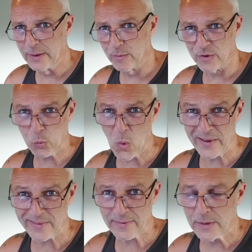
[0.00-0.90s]
it's
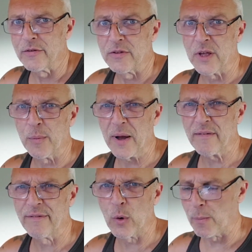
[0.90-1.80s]
white, sticky back
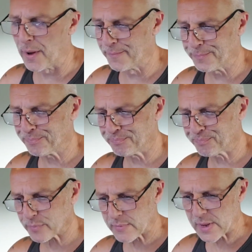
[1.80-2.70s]
foam,
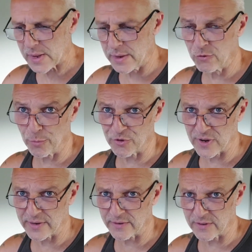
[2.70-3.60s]
a
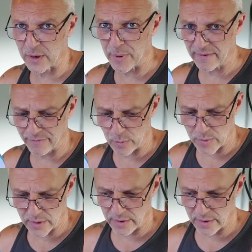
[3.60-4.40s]
double-sided sticky back foam.